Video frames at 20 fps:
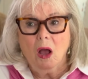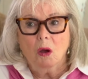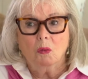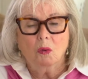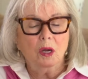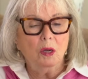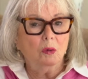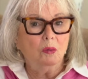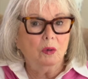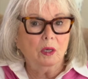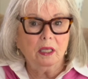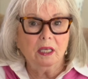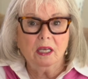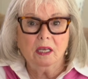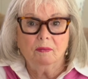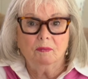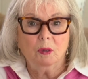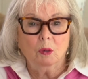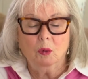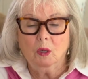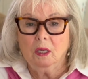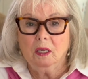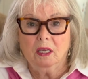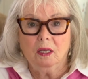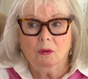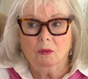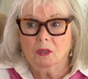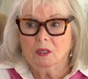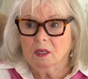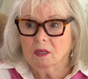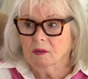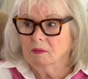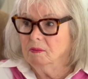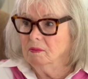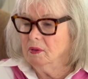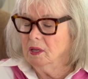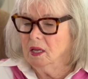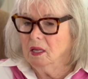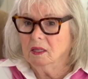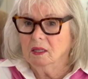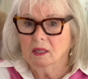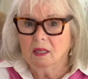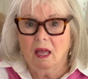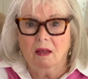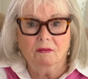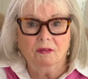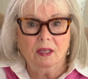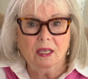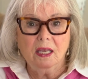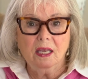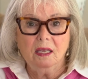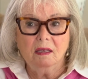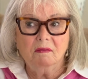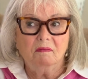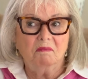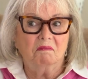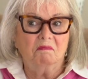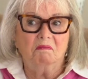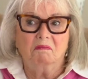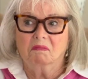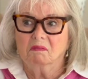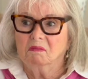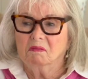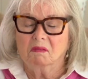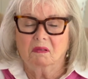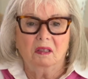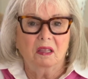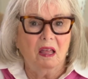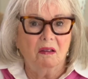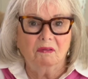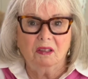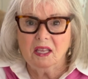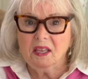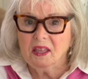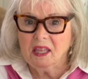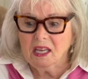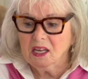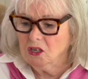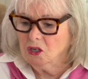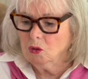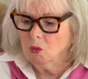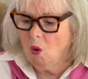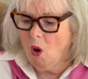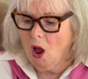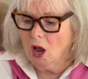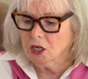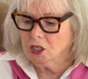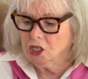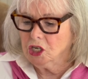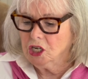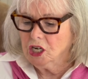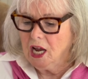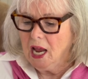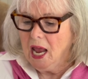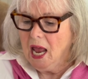We really, we it was a, a lovely, lovely thing to watch.